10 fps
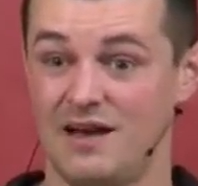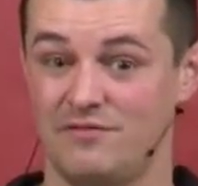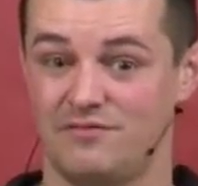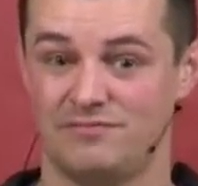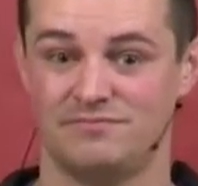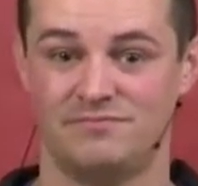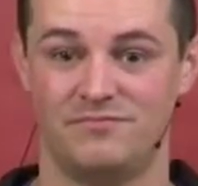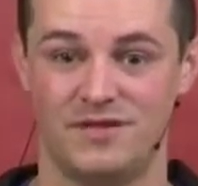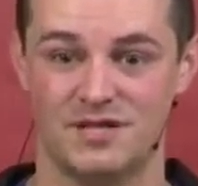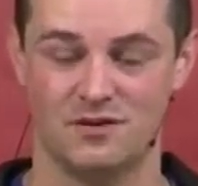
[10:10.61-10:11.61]
have
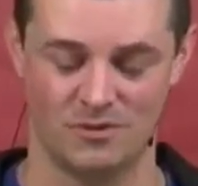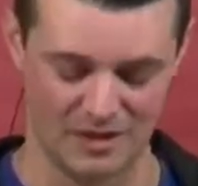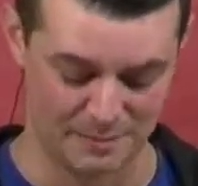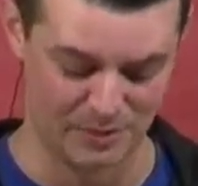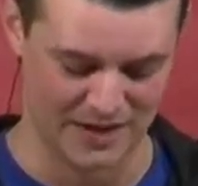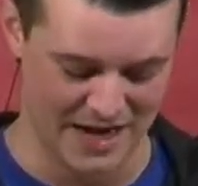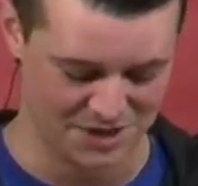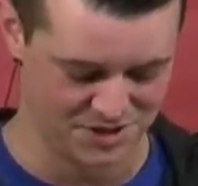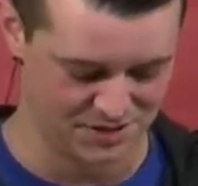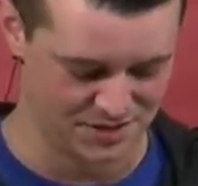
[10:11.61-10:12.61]
physical
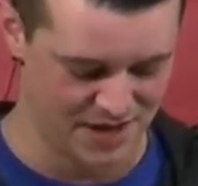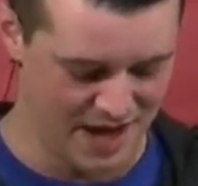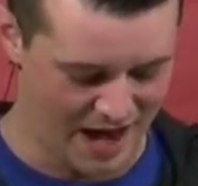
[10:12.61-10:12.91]
implications.